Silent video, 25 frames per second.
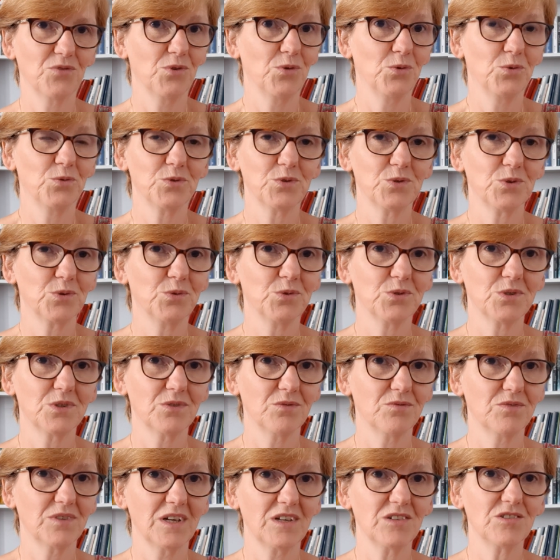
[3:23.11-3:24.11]
all sorts
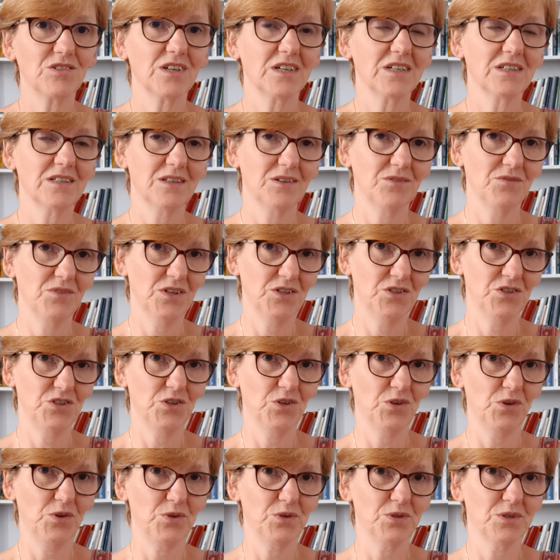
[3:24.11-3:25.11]
of digestive
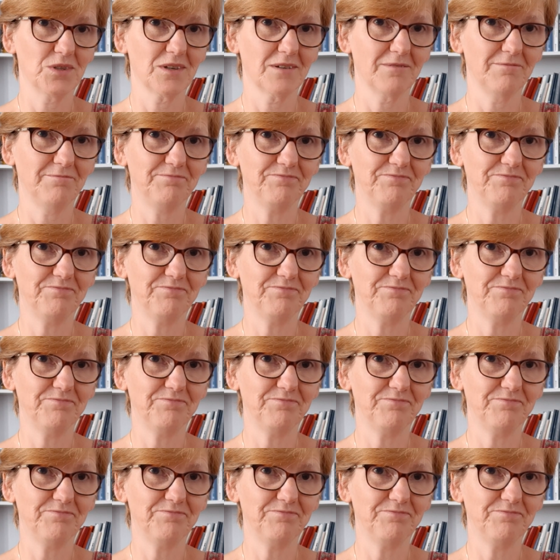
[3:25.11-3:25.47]
issues.